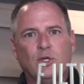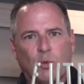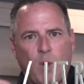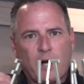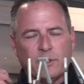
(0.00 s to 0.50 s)

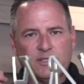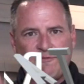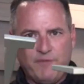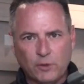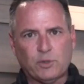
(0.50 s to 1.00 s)
Your water is
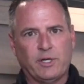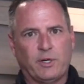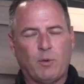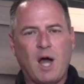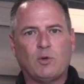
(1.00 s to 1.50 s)
filtered in
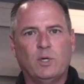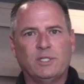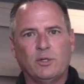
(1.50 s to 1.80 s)
a Rockwood.